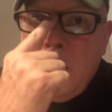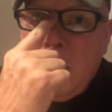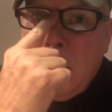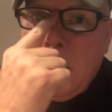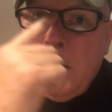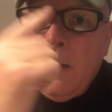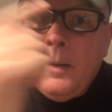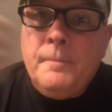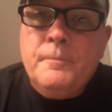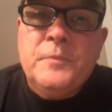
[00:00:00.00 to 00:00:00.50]

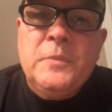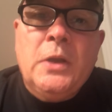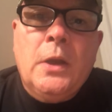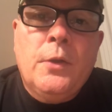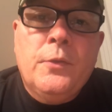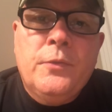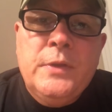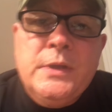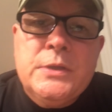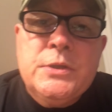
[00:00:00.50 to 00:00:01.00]
Um, you
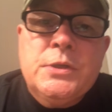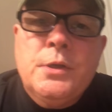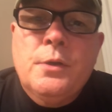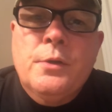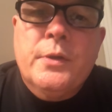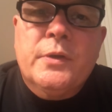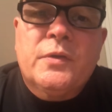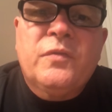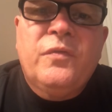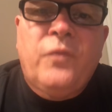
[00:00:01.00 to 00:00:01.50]
know, this
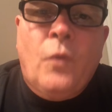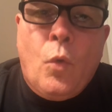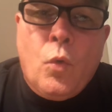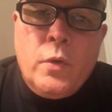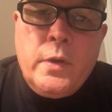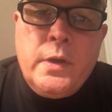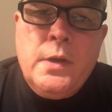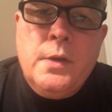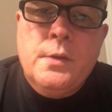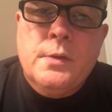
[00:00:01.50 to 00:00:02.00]
year is
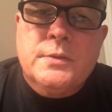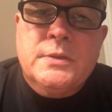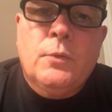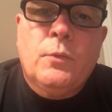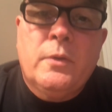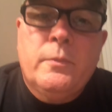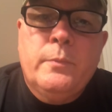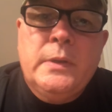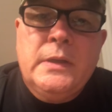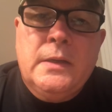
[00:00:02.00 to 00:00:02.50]
four years that
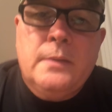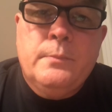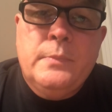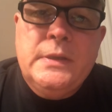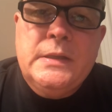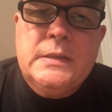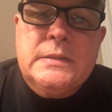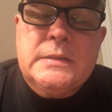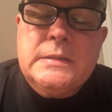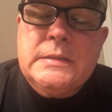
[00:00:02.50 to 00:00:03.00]
we've been in
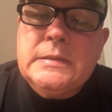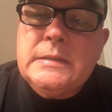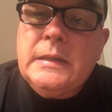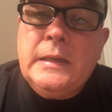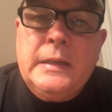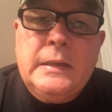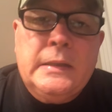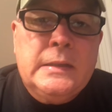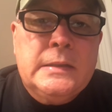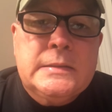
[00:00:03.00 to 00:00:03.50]
business,
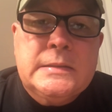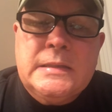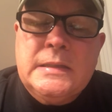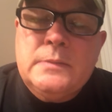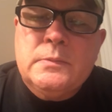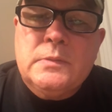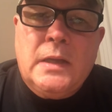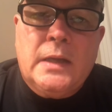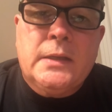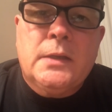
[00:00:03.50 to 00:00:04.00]
and it
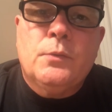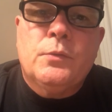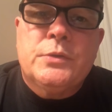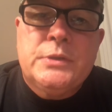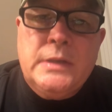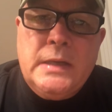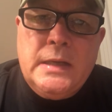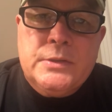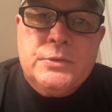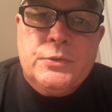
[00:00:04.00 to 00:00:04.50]
seems like it
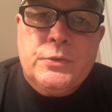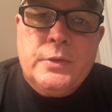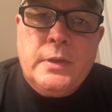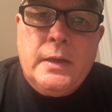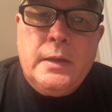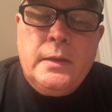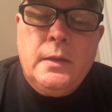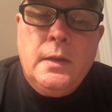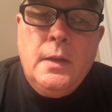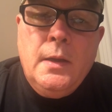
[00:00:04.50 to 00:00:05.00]
was
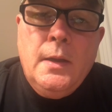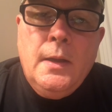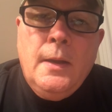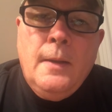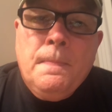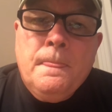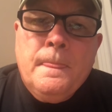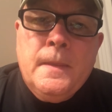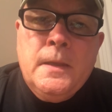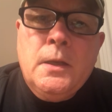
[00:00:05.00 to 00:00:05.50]
yesterday.
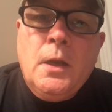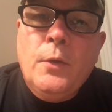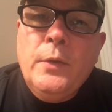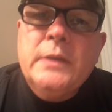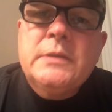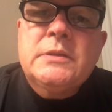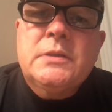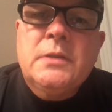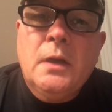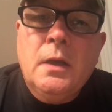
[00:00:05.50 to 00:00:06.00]
You know,
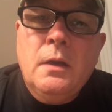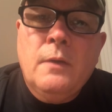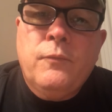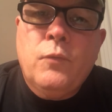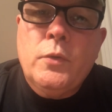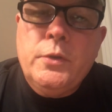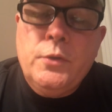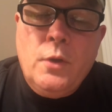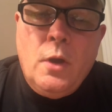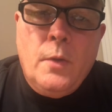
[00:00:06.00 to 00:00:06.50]
it's tough
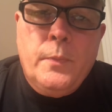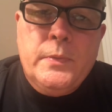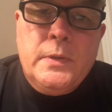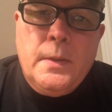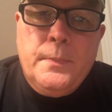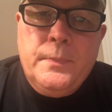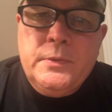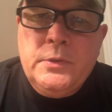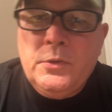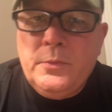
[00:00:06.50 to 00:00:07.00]
when you open
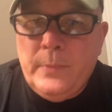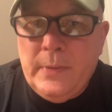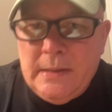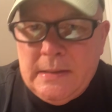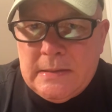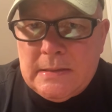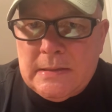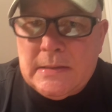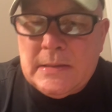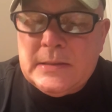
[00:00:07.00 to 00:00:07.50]
up a new
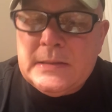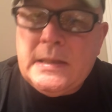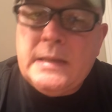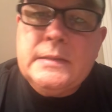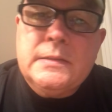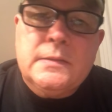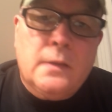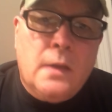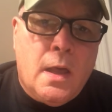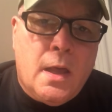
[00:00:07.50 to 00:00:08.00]
business. It
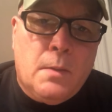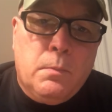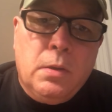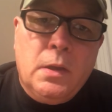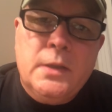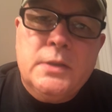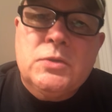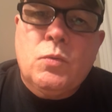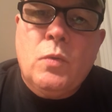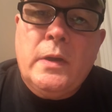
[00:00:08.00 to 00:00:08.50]
takes a lot of
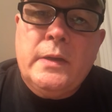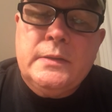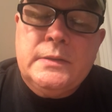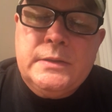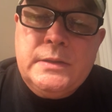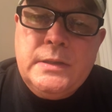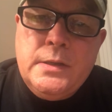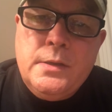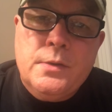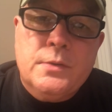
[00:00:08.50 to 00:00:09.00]
blood, sweat,
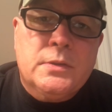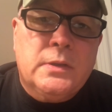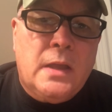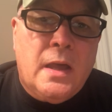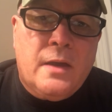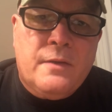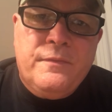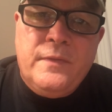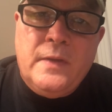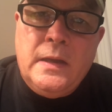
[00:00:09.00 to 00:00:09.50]
and tears, a
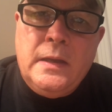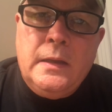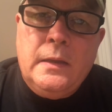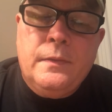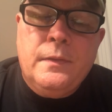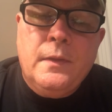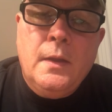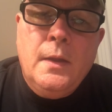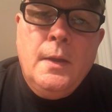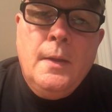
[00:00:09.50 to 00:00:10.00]
lot of
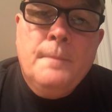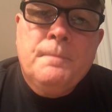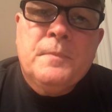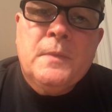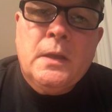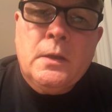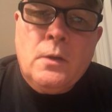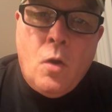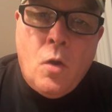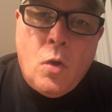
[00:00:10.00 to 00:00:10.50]
faith,
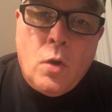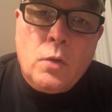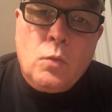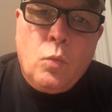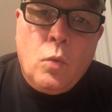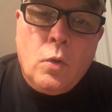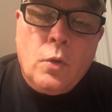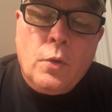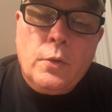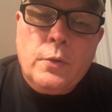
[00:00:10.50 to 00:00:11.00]
and hard
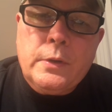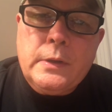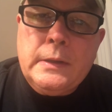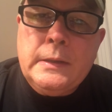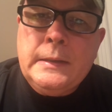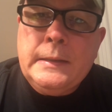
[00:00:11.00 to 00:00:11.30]
work.